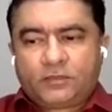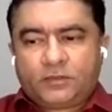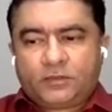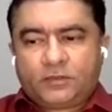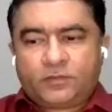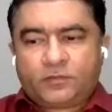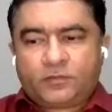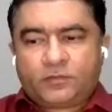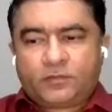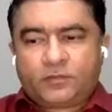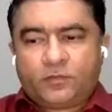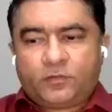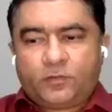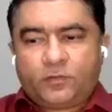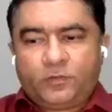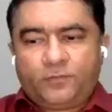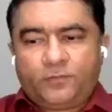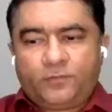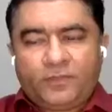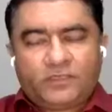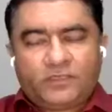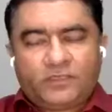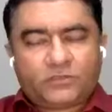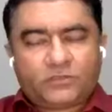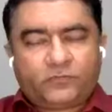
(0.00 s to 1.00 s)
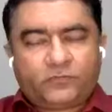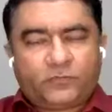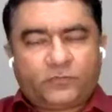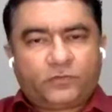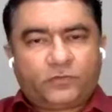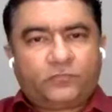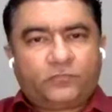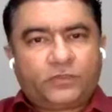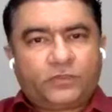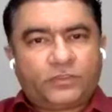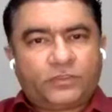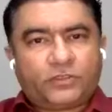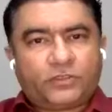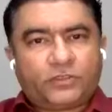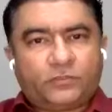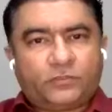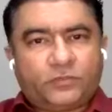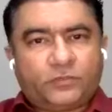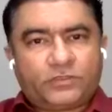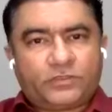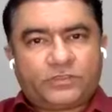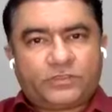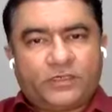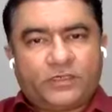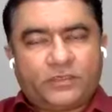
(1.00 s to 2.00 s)
the whole pace of innovation
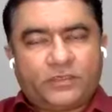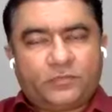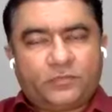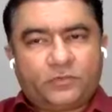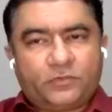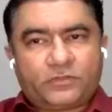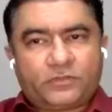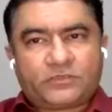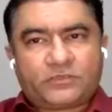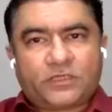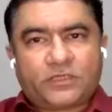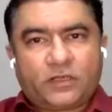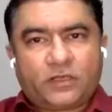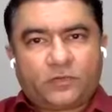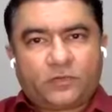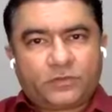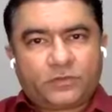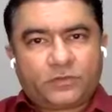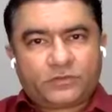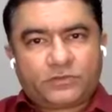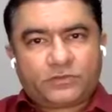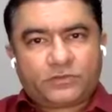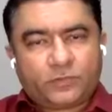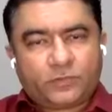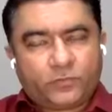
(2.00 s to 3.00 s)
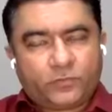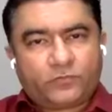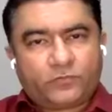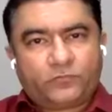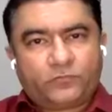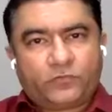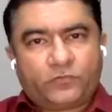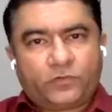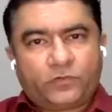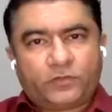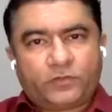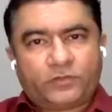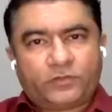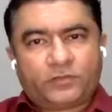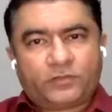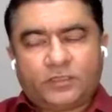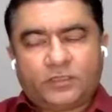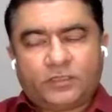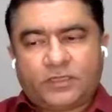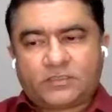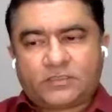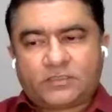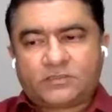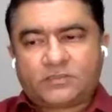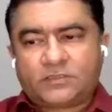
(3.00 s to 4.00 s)
which AWS Cloud is known for in the
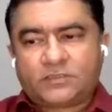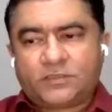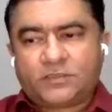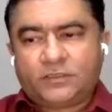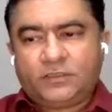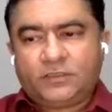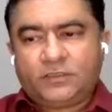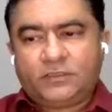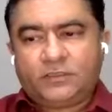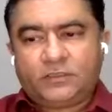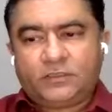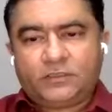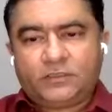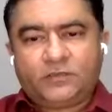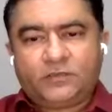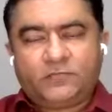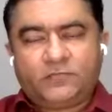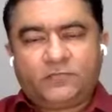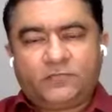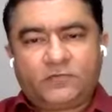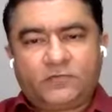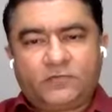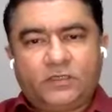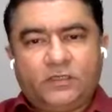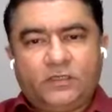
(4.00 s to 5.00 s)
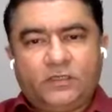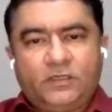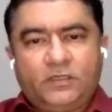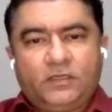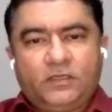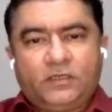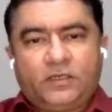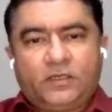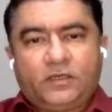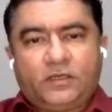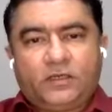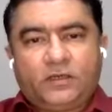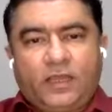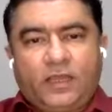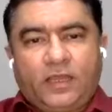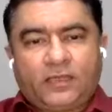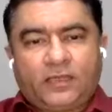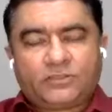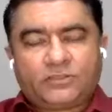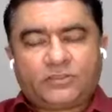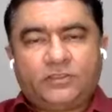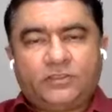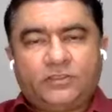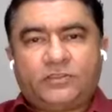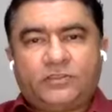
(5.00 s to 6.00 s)
last 13 years
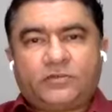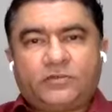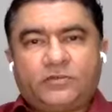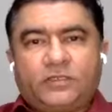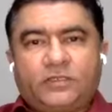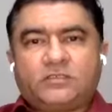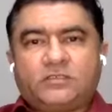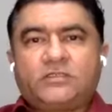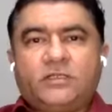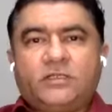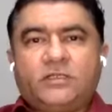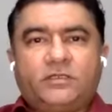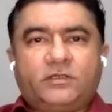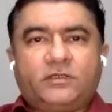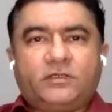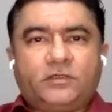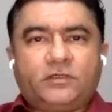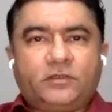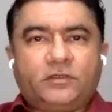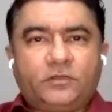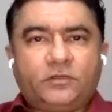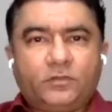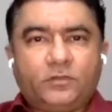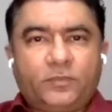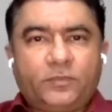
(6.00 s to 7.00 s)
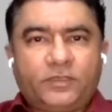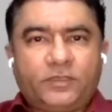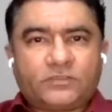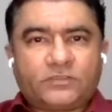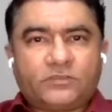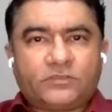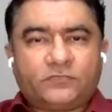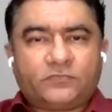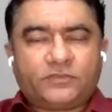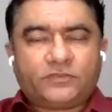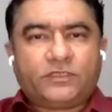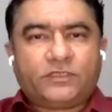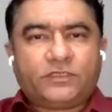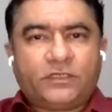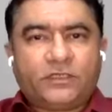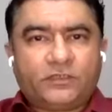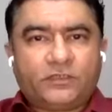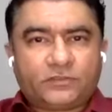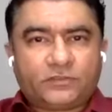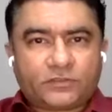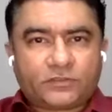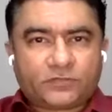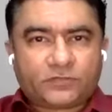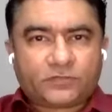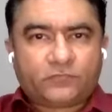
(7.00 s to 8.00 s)
actually translated into pace of
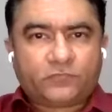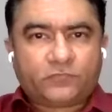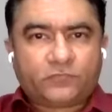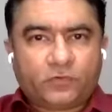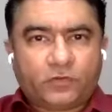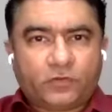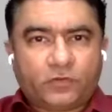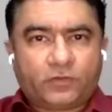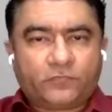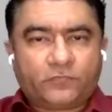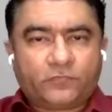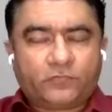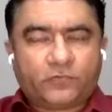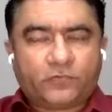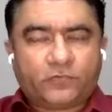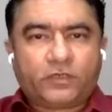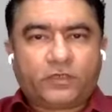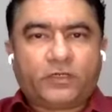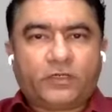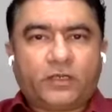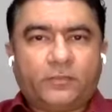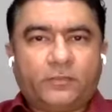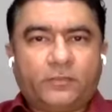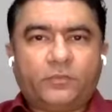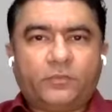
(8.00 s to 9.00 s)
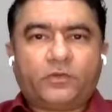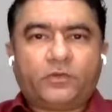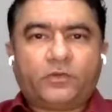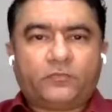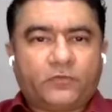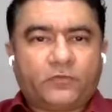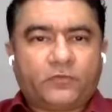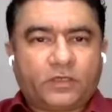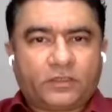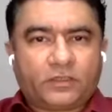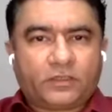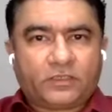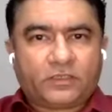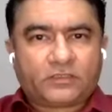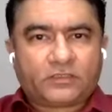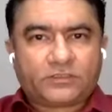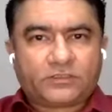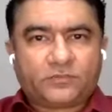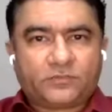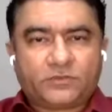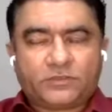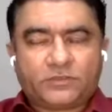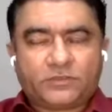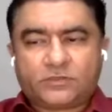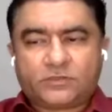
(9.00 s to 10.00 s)
change for a number of our
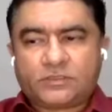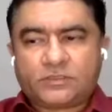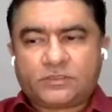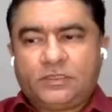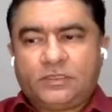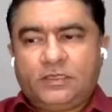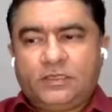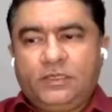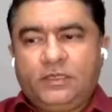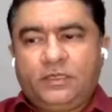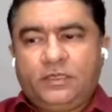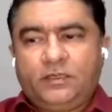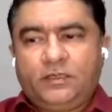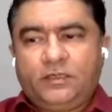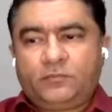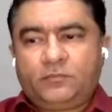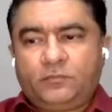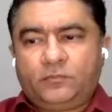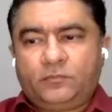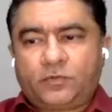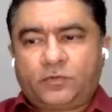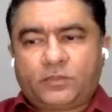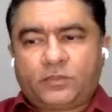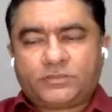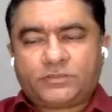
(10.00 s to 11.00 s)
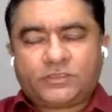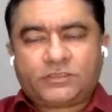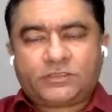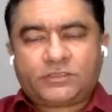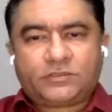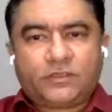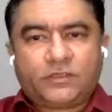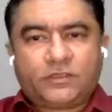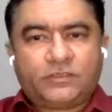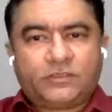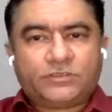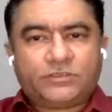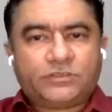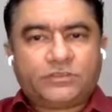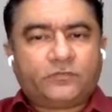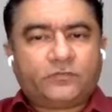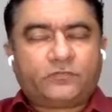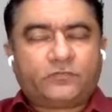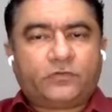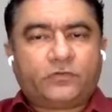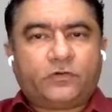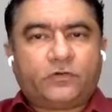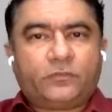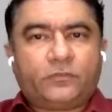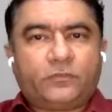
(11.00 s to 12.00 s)
customers in projects ranging
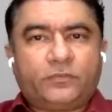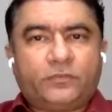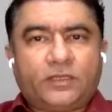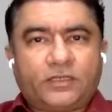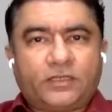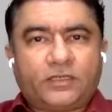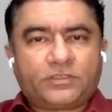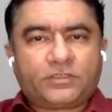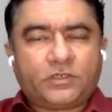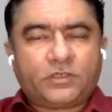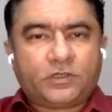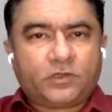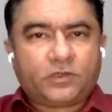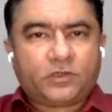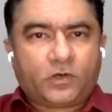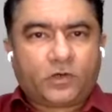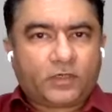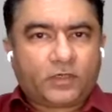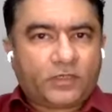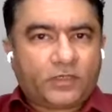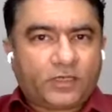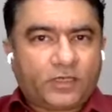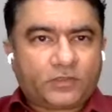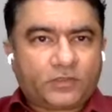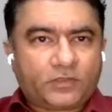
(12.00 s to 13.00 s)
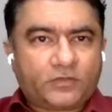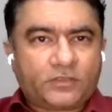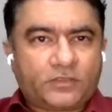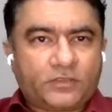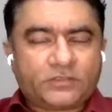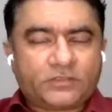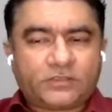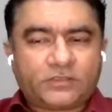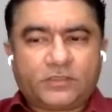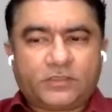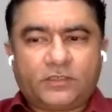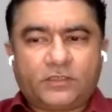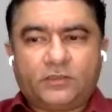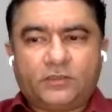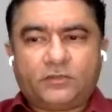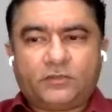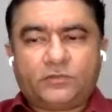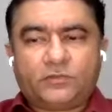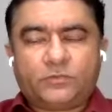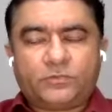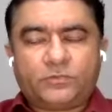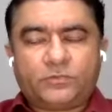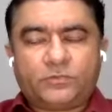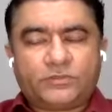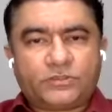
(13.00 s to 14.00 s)
from national contact tracing
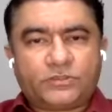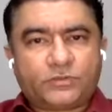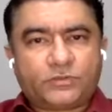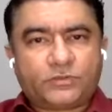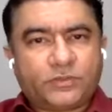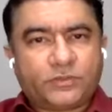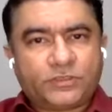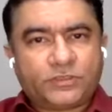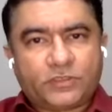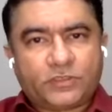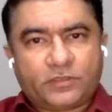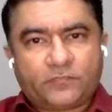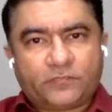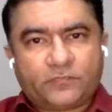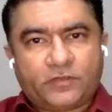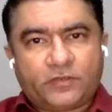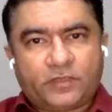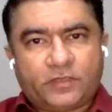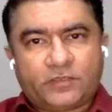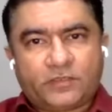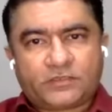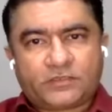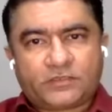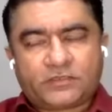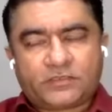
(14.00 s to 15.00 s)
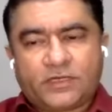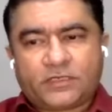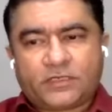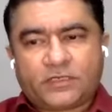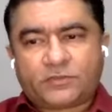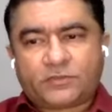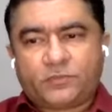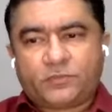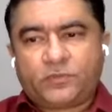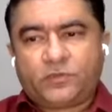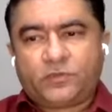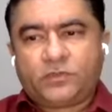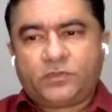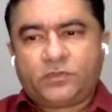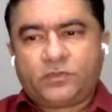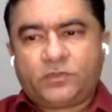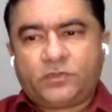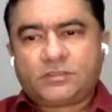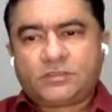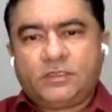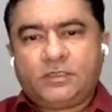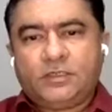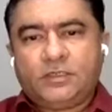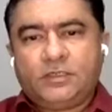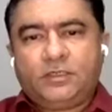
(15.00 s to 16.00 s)
to situational awareness
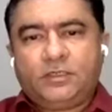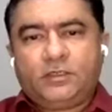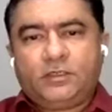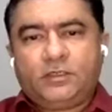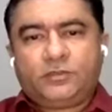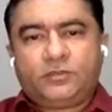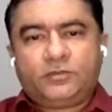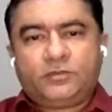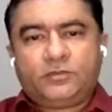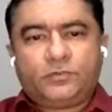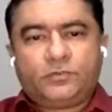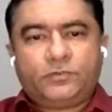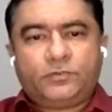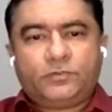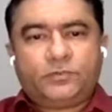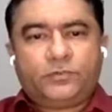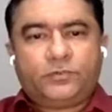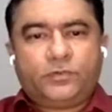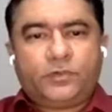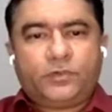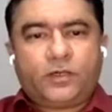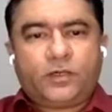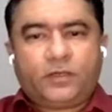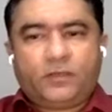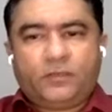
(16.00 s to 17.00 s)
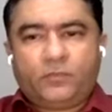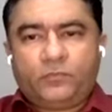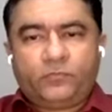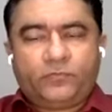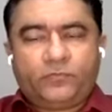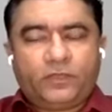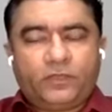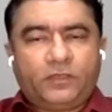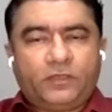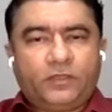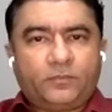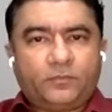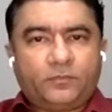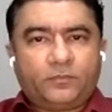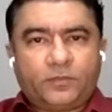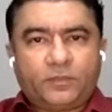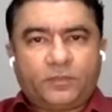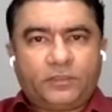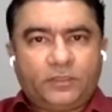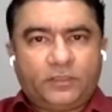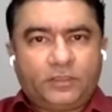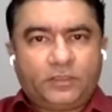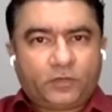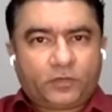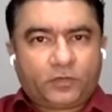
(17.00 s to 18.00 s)
dashboards to moving
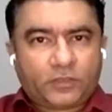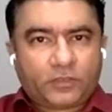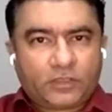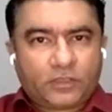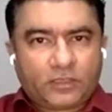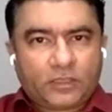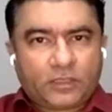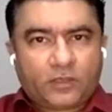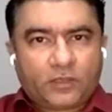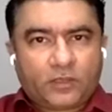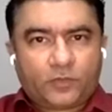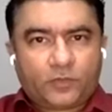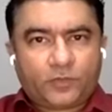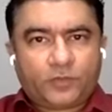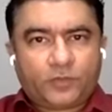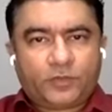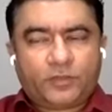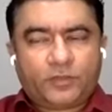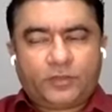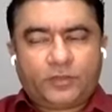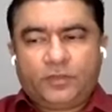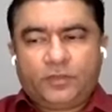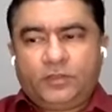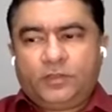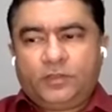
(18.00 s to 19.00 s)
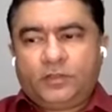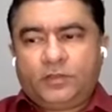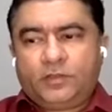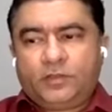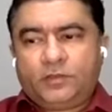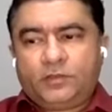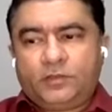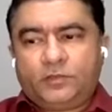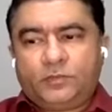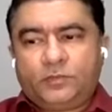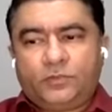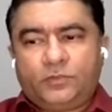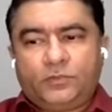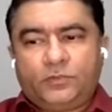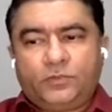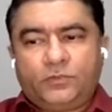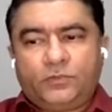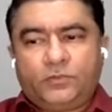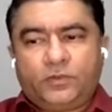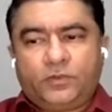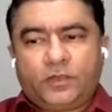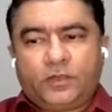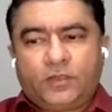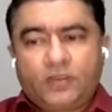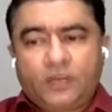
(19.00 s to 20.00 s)
completely on cloud
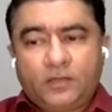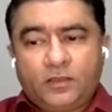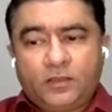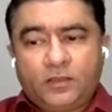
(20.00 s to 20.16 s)
to